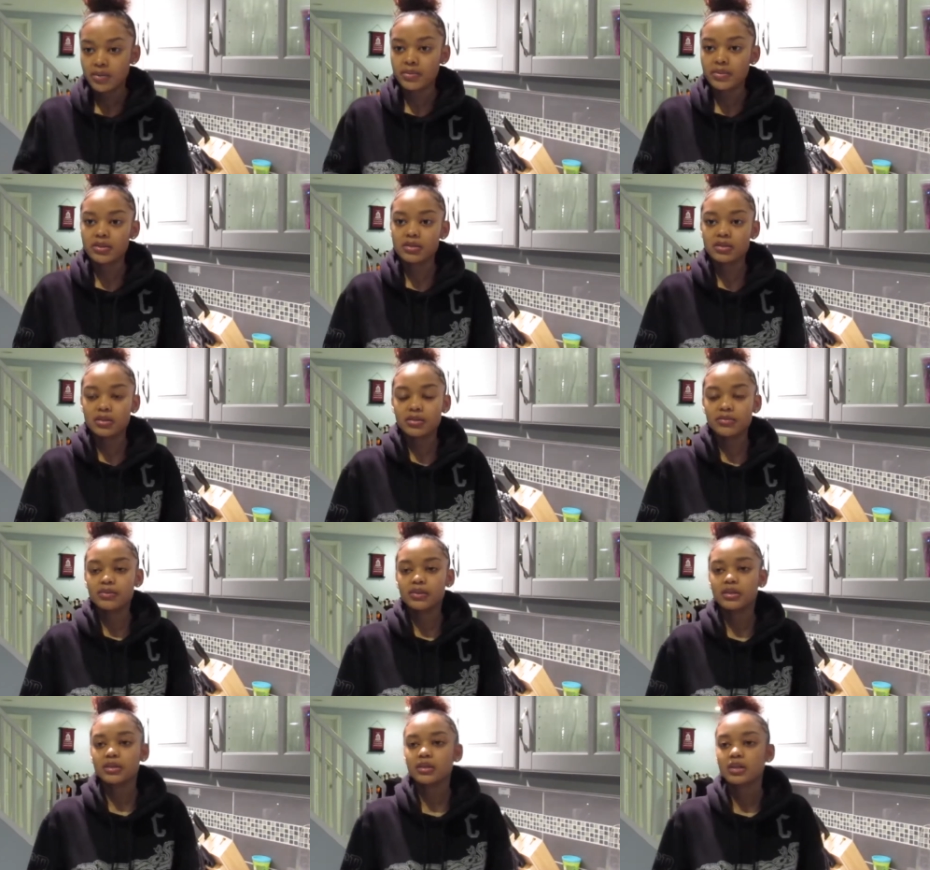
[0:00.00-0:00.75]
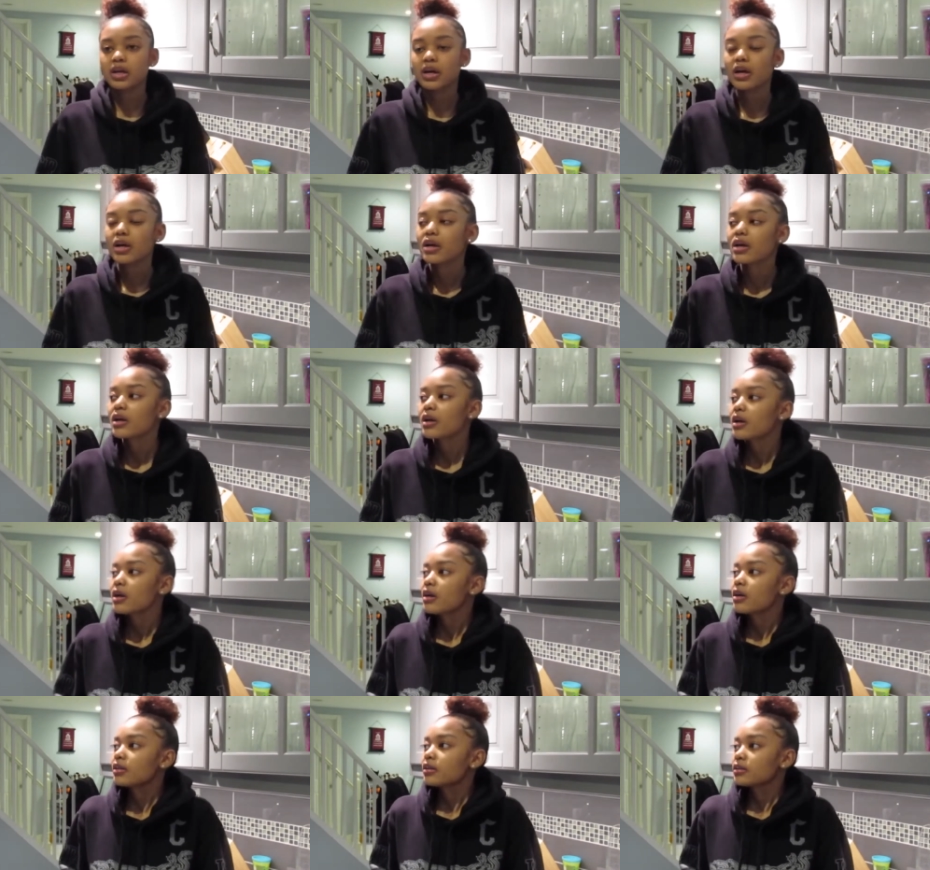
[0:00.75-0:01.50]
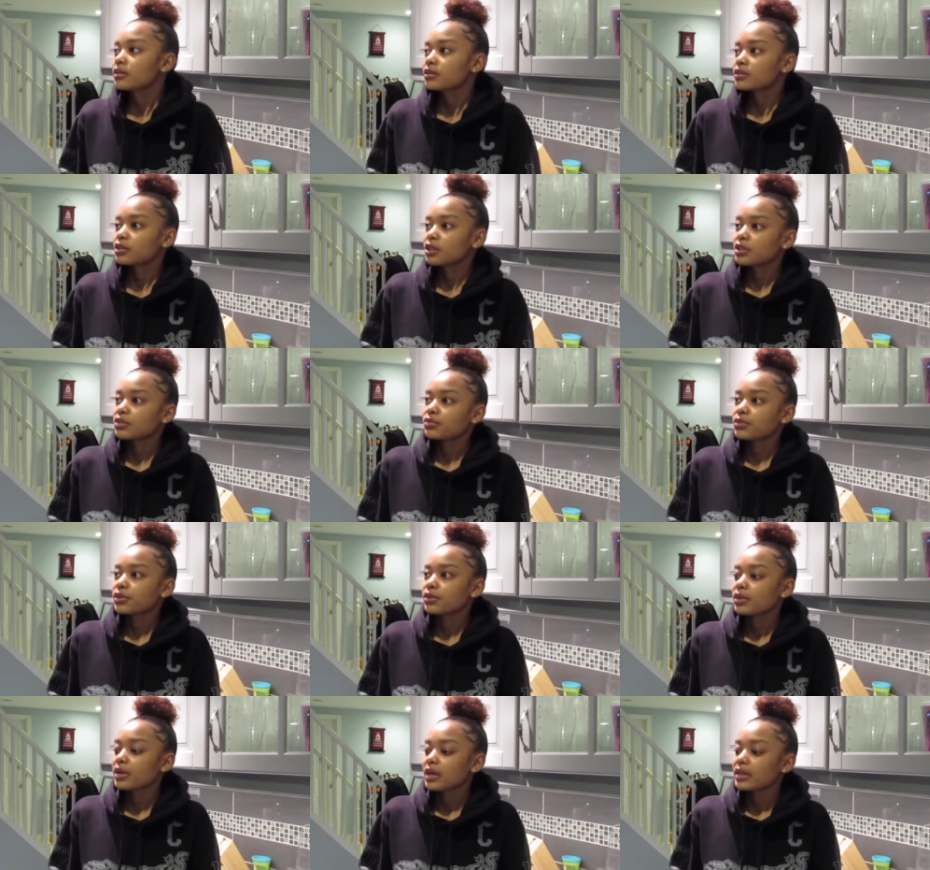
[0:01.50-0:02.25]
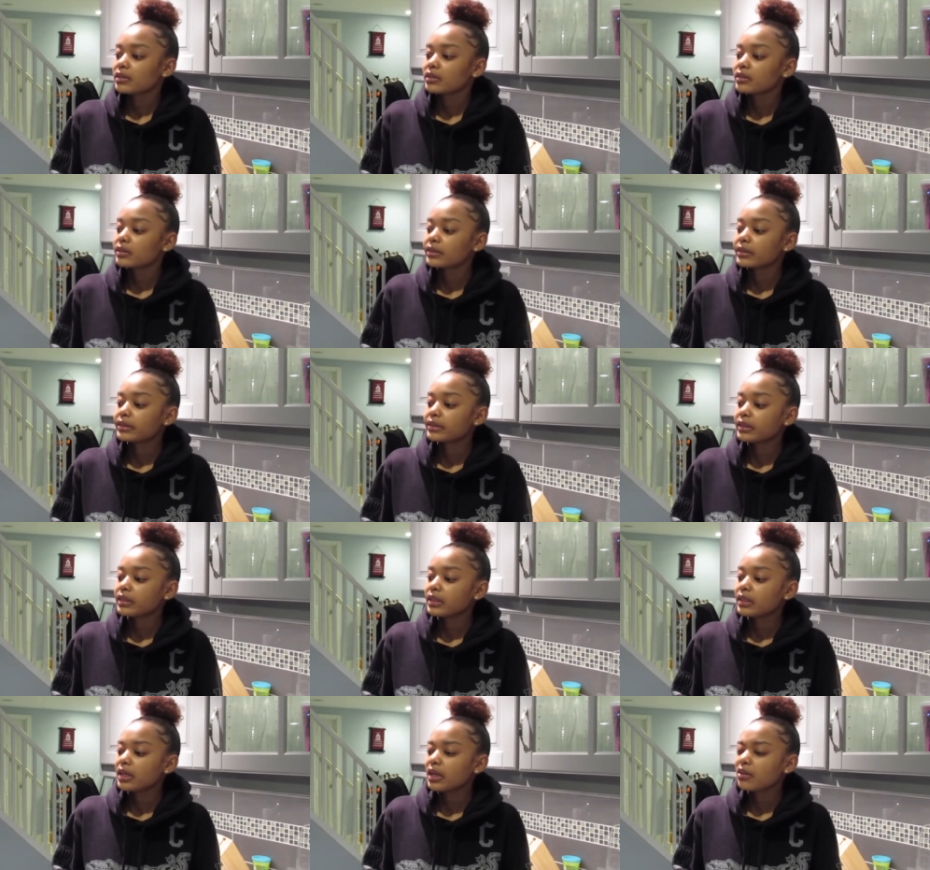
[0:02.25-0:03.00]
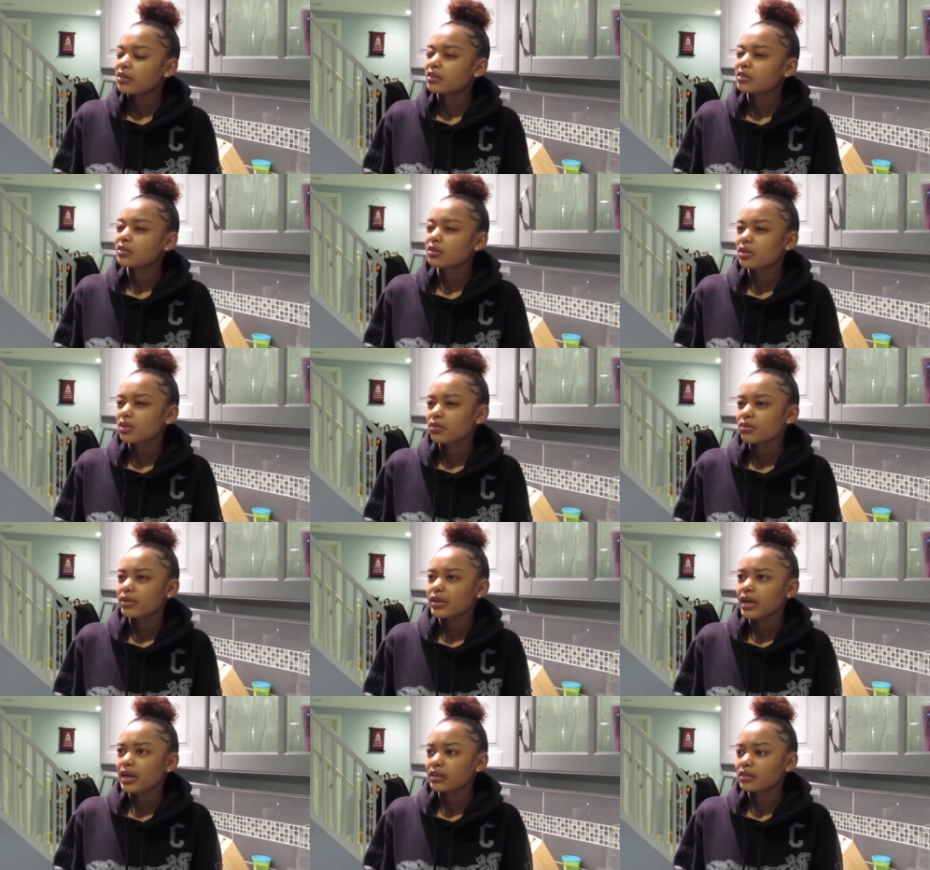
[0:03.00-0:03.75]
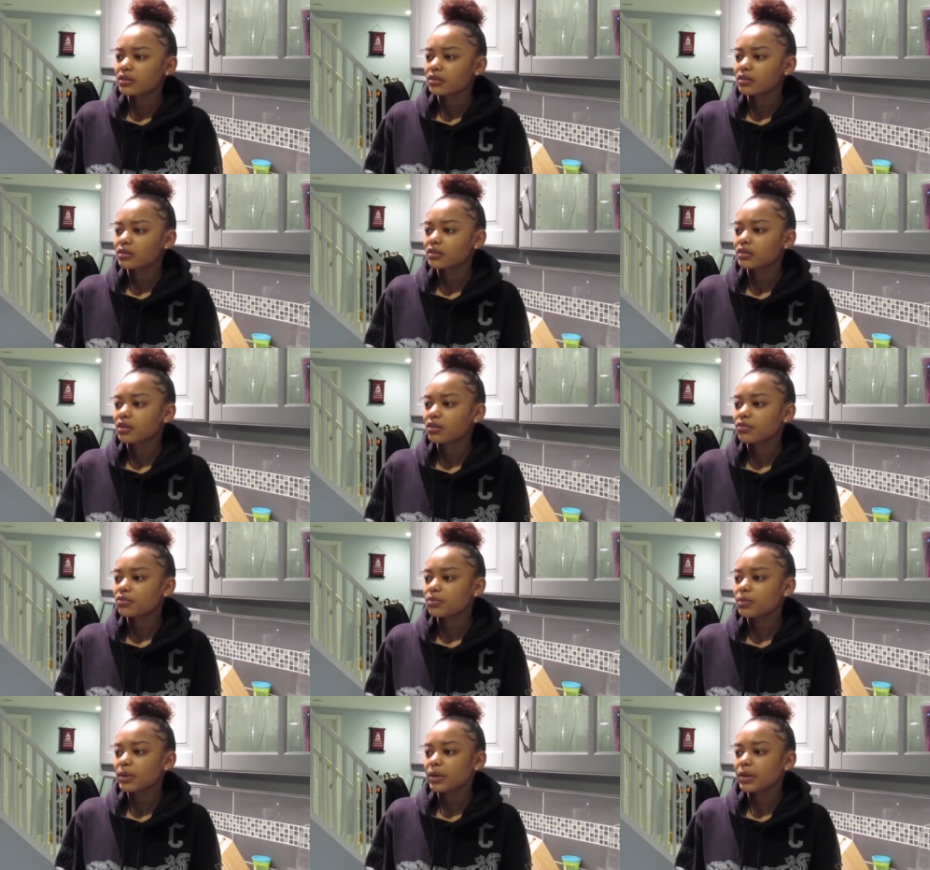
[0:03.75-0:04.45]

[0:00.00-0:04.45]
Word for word: and stuff like that just for you guys to see how he's gonna react and stuff